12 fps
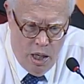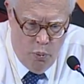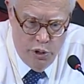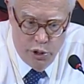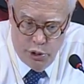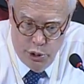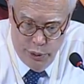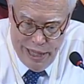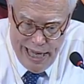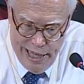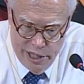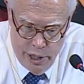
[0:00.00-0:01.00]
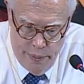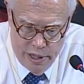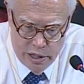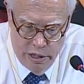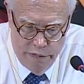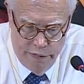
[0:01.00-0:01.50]
When you do that, you
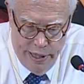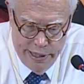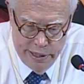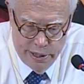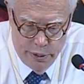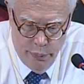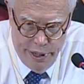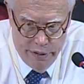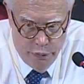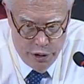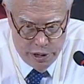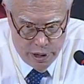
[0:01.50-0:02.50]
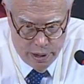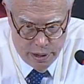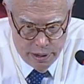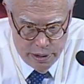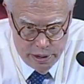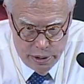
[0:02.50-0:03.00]
actually find that the rate of
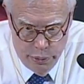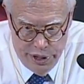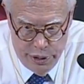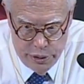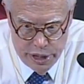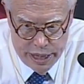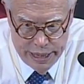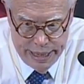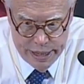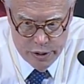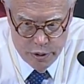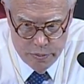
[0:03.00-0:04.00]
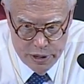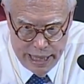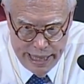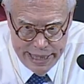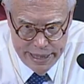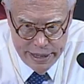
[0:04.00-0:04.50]
return to reducing classroom
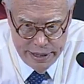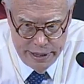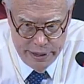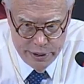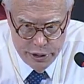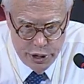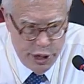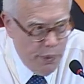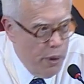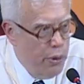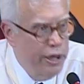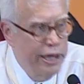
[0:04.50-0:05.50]
size is either zero or